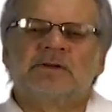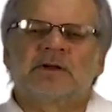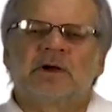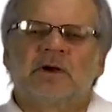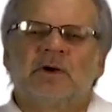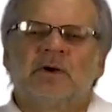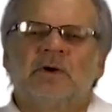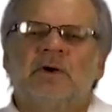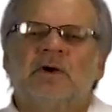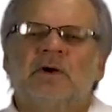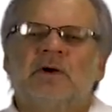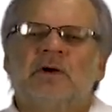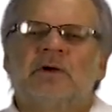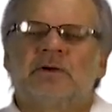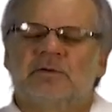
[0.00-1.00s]
So
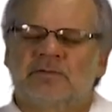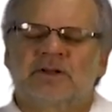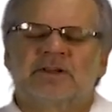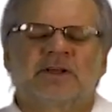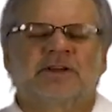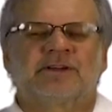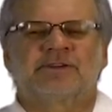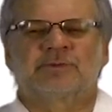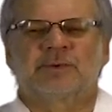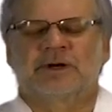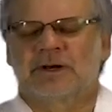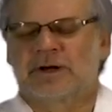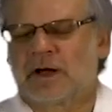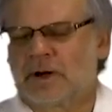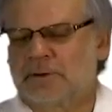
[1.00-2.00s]
in fact that is
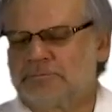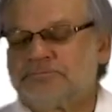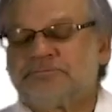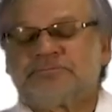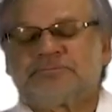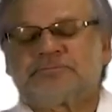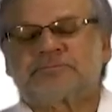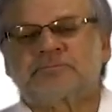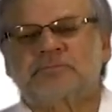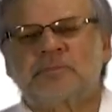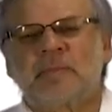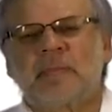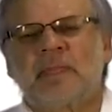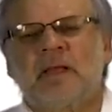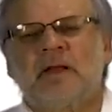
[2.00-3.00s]
29.
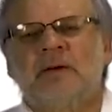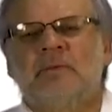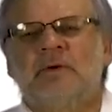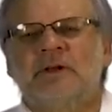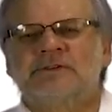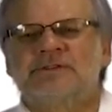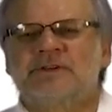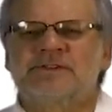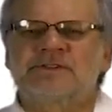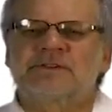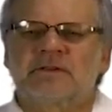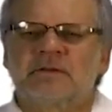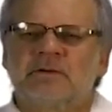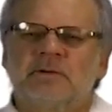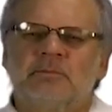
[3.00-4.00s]
Let's
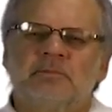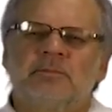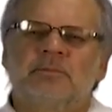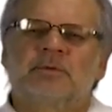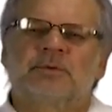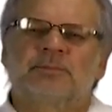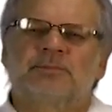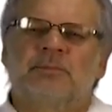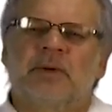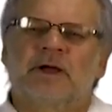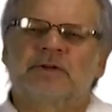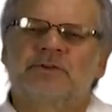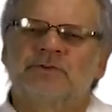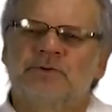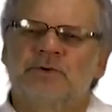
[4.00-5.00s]
just
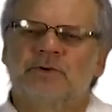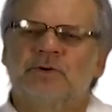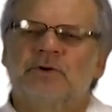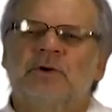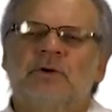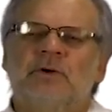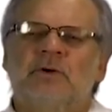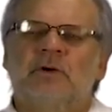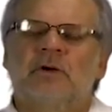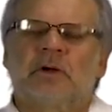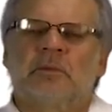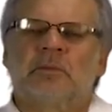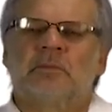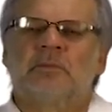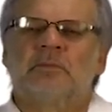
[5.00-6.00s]
make two
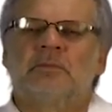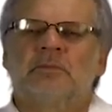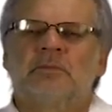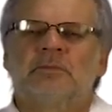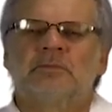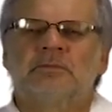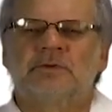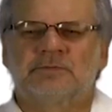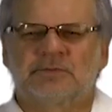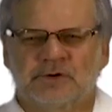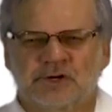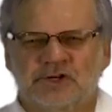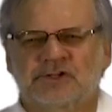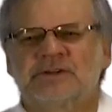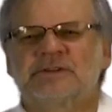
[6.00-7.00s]

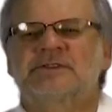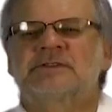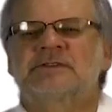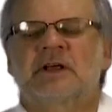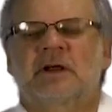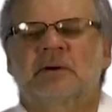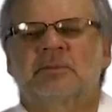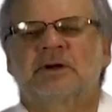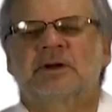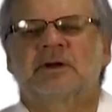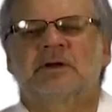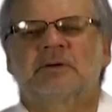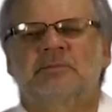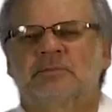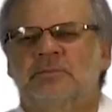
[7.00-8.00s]
definitions that I'm going
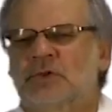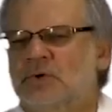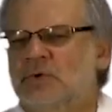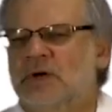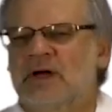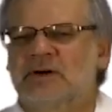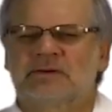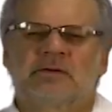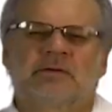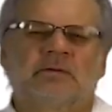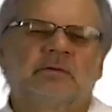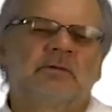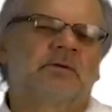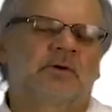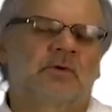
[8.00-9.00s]
to, throughout
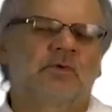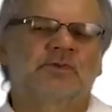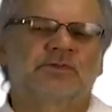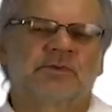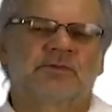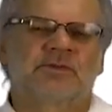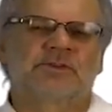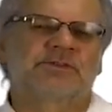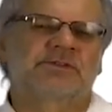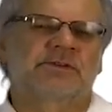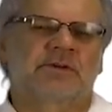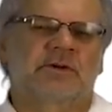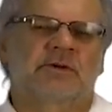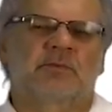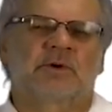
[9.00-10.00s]
the course of this
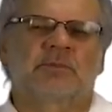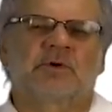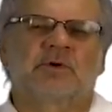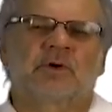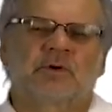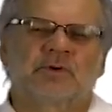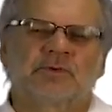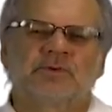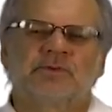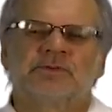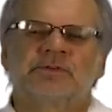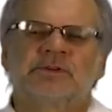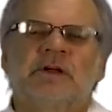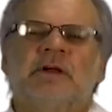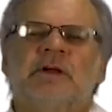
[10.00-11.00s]
webinar, use